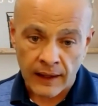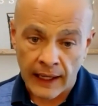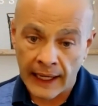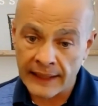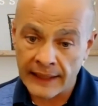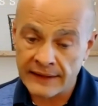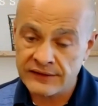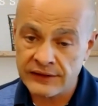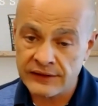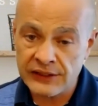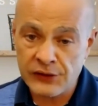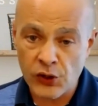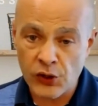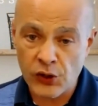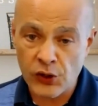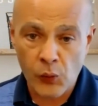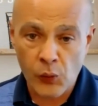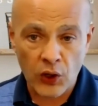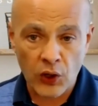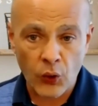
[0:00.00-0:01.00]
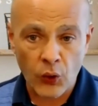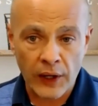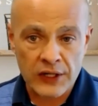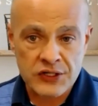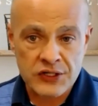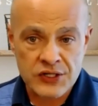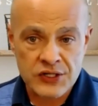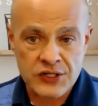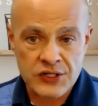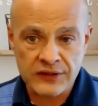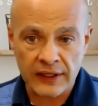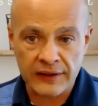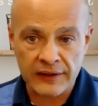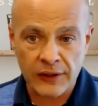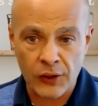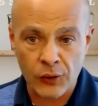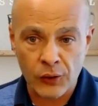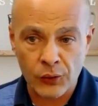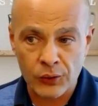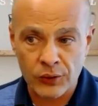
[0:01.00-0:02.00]
I see no more questions. I
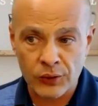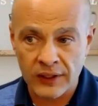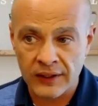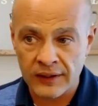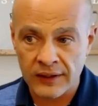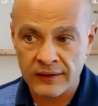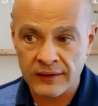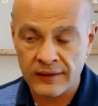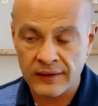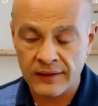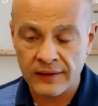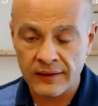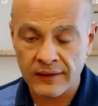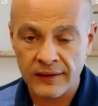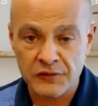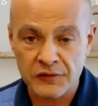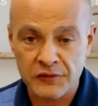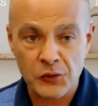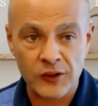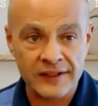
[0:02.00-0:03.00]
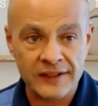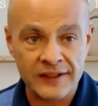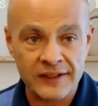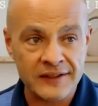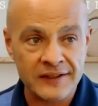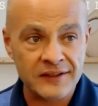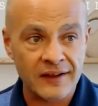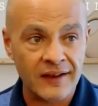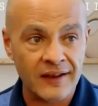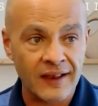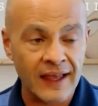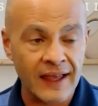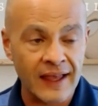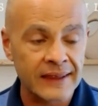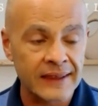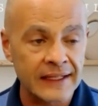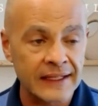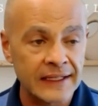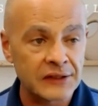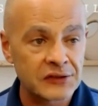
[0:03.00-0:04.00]
know everyone has a lot
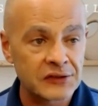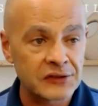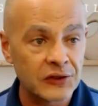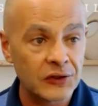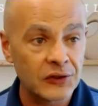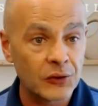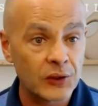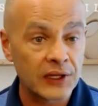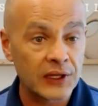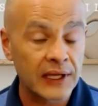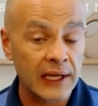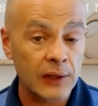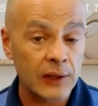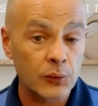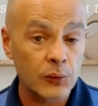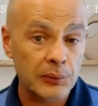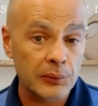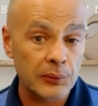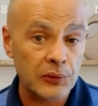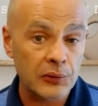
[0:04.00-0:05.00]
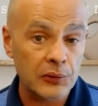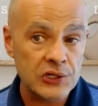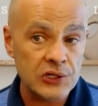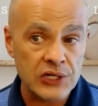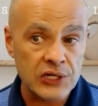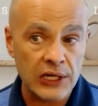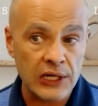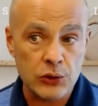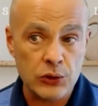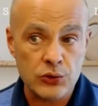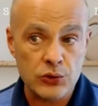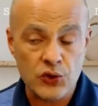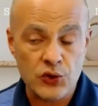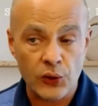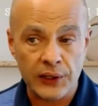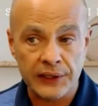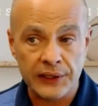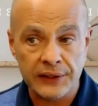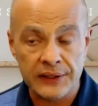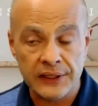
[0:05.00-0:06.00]
of things to do. Again, we appreciate you
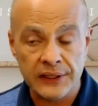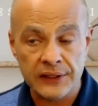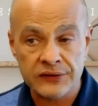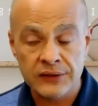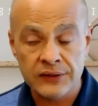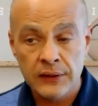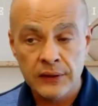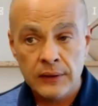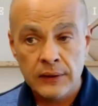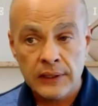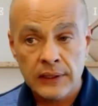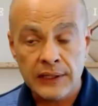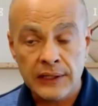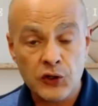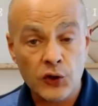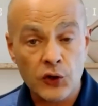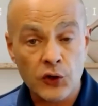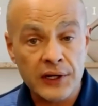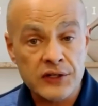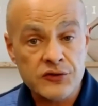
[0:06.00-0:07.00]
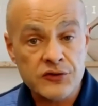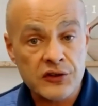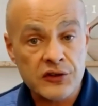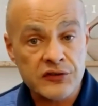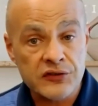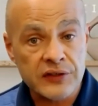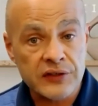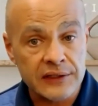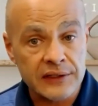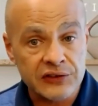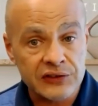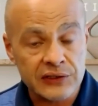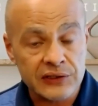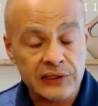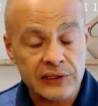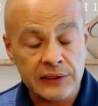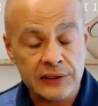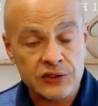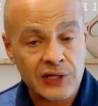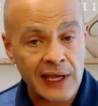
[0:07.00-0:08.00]
joining us. If you're interested in
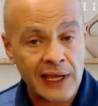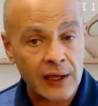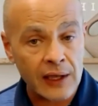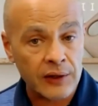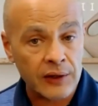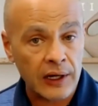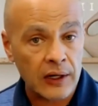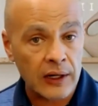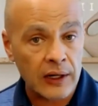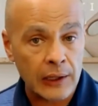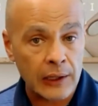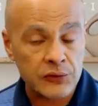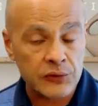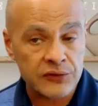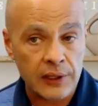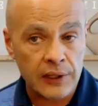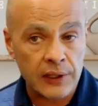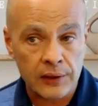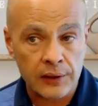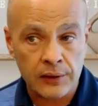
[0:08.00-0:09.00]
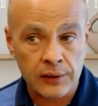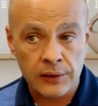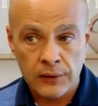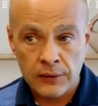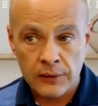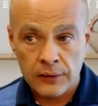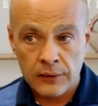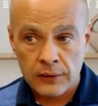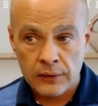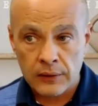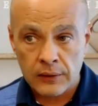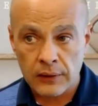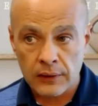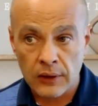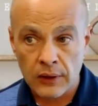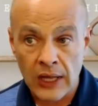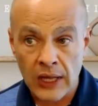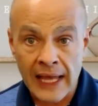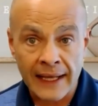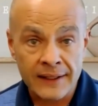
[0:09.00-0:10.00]
seeing Childcare House on
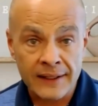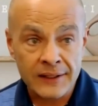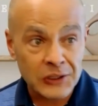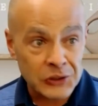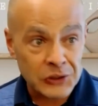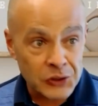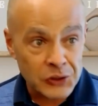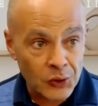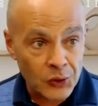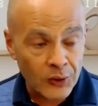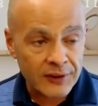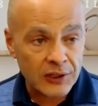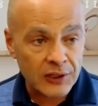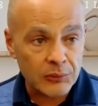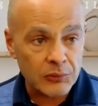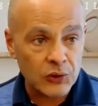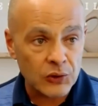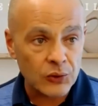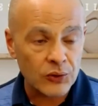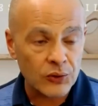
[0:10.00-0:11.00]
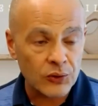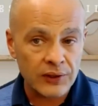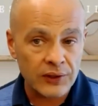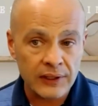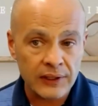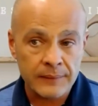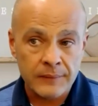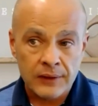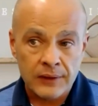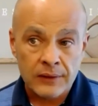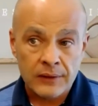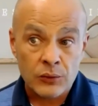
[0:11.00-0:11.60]
a lot in your community,